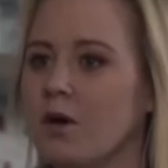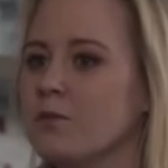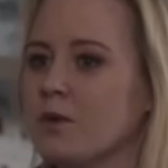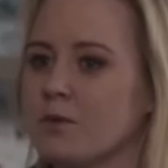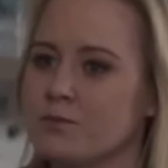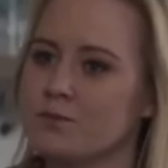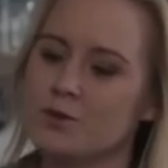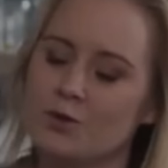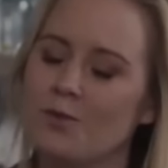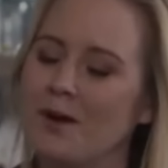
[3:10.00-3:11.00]
I'm
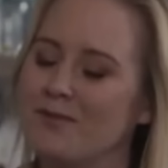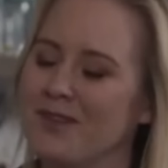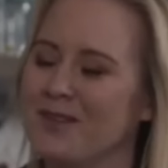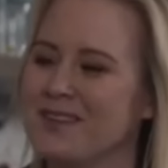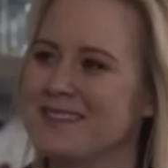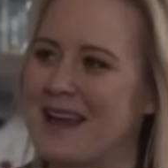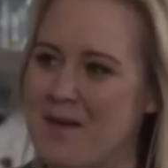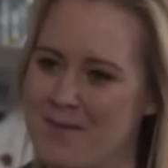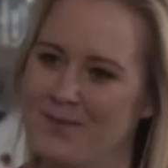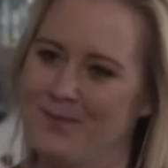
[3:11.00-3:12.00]
sure Mum felt the
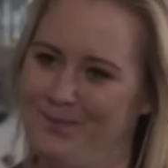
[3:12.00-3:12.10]
same.